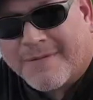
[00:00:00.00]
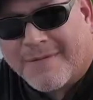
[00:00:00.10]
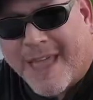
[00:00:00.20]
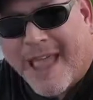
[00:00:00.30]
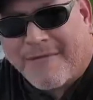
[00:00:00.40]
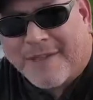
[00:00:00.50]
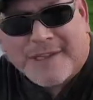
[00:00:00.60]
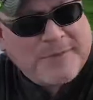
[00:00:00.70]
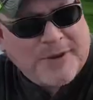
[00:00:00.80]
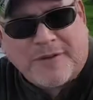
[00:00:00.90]
half of these
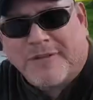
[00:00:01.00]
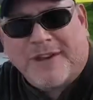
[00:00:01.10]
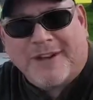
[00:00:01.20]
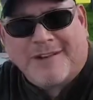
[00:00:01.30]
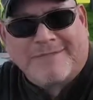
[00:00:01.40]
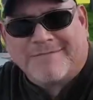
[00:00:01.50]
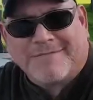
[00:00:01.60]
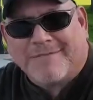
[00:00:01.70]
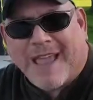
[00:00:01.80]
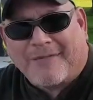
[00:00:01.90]
put over there and
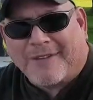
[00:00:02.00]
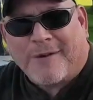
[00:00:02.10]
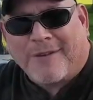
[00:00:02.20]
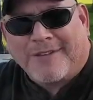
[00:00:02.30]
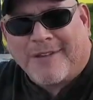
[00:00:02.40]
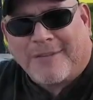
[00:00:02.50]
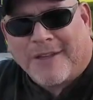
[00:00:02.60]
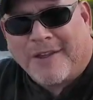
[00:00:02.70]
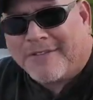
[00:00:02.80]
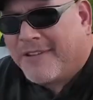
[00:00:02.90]
have to go on to something
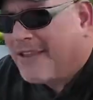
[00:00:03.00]
else.